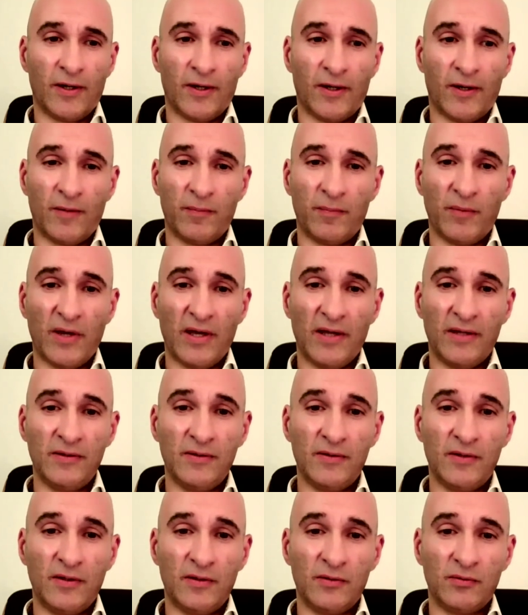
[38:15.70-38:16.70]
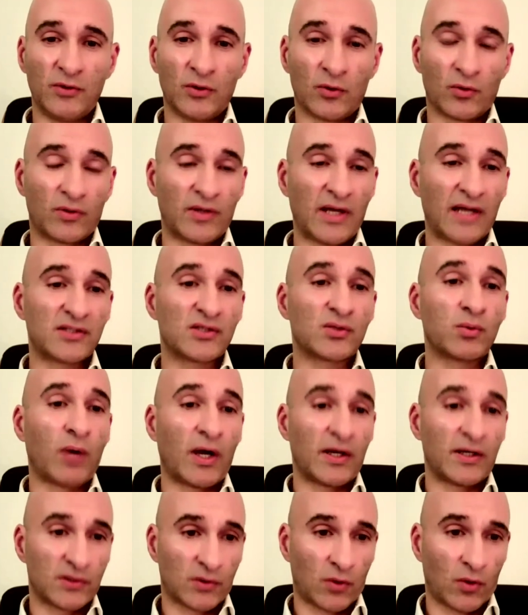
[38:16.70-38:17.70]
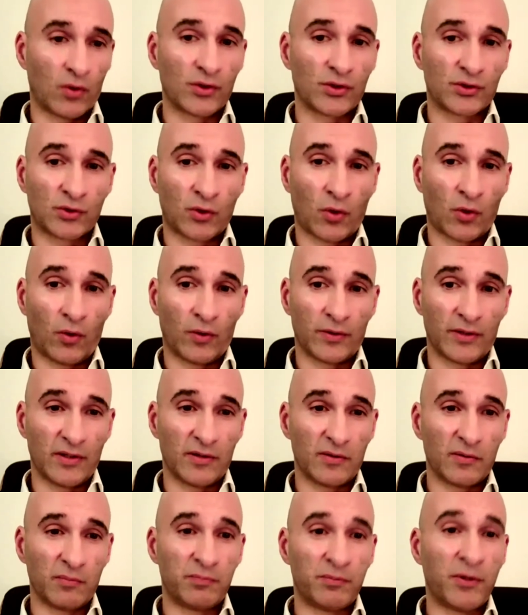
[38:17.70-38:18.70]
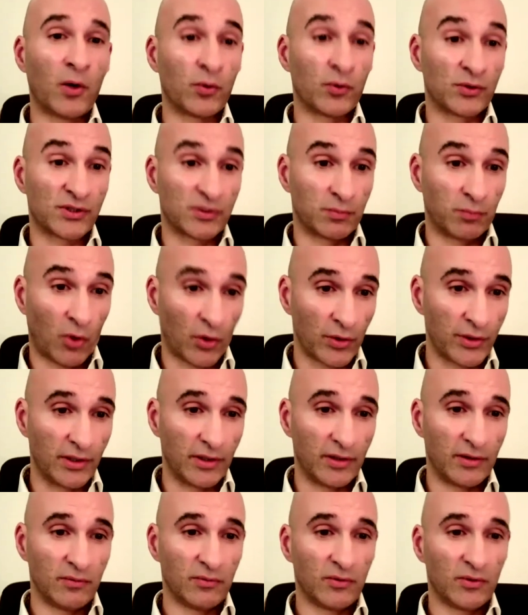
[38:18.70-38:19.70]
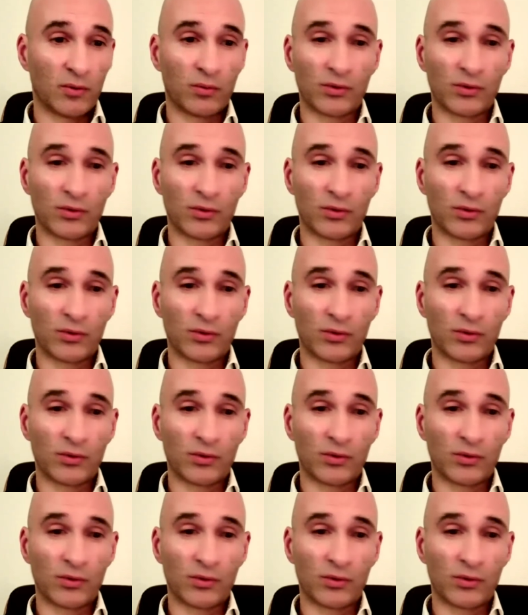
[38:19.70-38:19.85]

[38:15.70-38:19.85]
Um, and, you know, that's why scholars called it postmodern.